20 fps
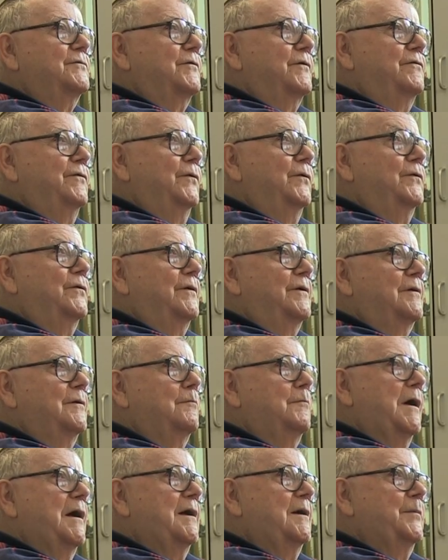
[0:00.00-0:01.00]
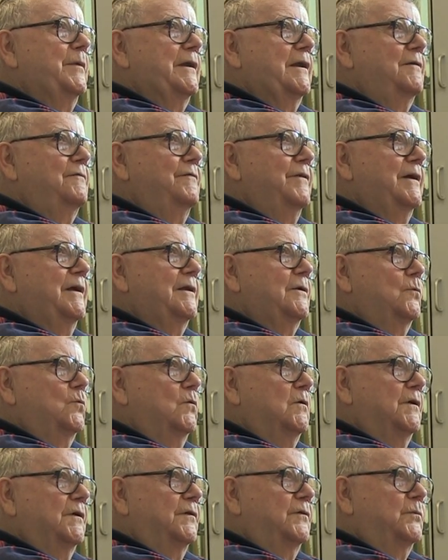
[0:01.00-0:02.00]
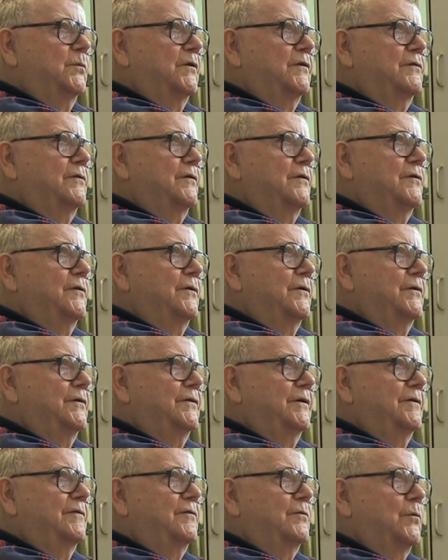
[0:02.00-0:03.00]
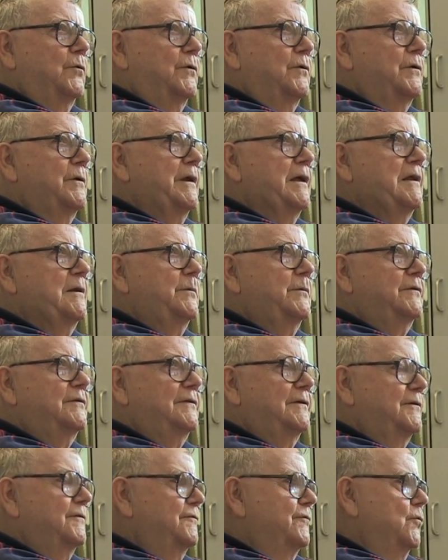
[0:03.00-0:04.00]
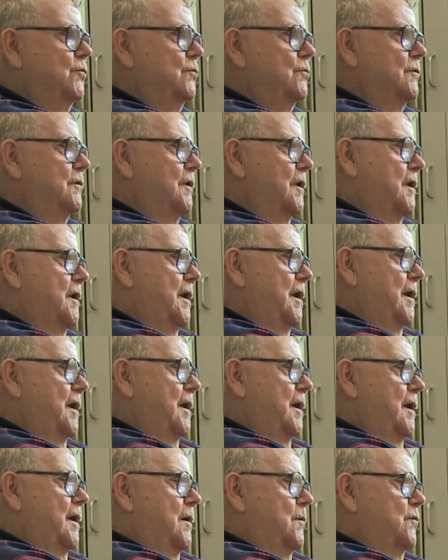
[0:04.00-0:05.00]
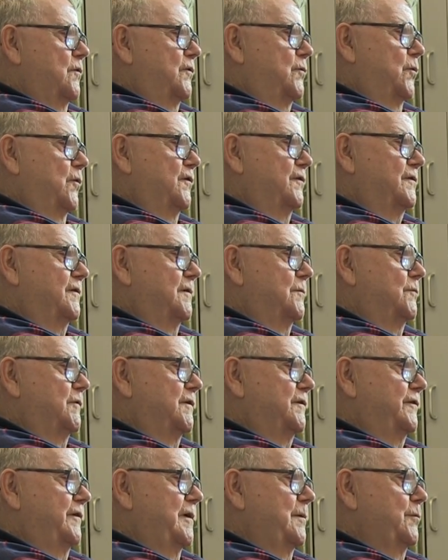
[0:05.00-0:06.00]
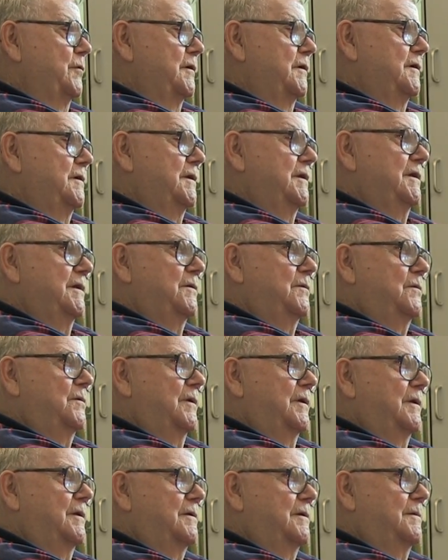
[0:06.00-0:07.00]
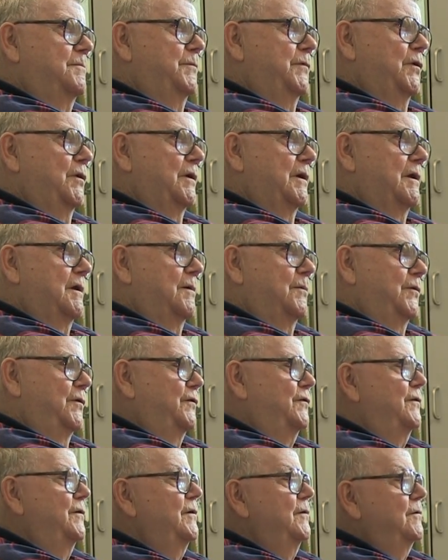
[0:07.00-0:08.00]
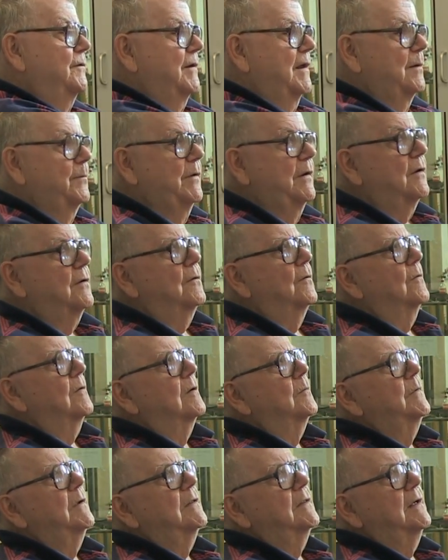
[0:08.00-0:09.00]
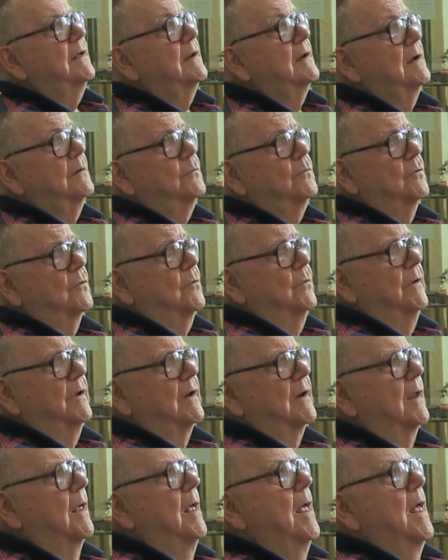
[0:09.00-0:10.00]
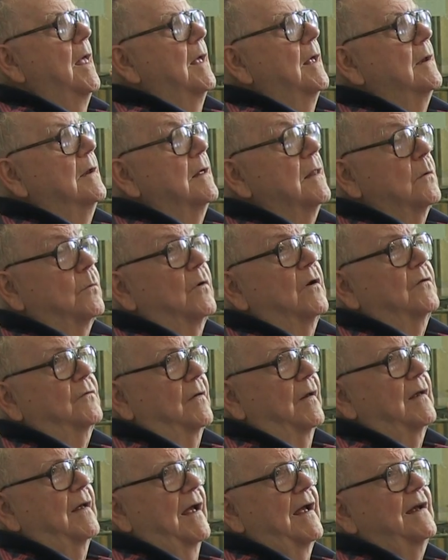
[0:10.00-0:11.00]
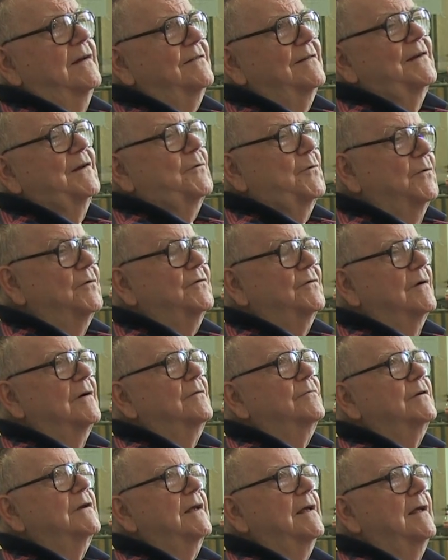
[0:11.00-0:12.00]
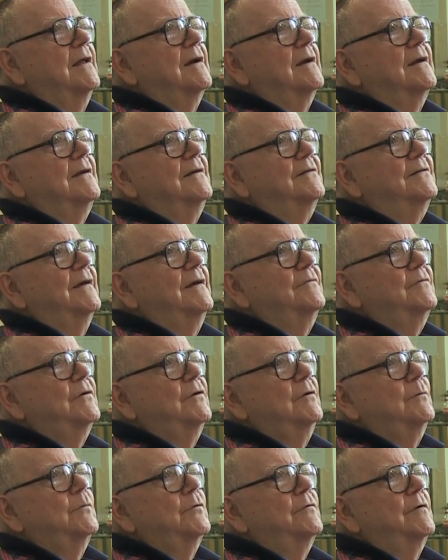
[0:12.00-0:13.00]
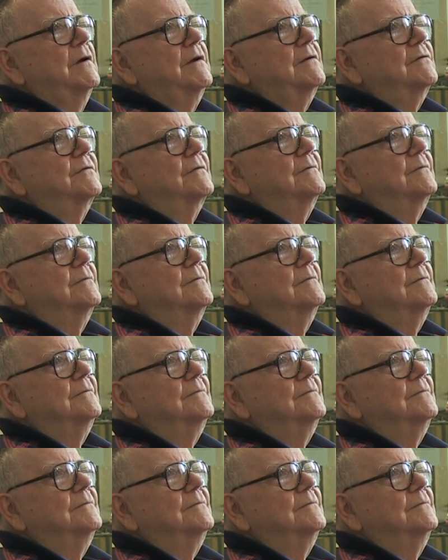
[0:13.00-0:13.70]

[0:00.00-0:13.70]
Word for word: is refusing to bomb and invade at once, which the Joint Chiefs were unanimously for, was worse than what Chamberlain did at Munich. Well, you see, you can get me to talking about that and I won't quit. Well, in other words, actually Khrushchev and Kennedy saved the human race.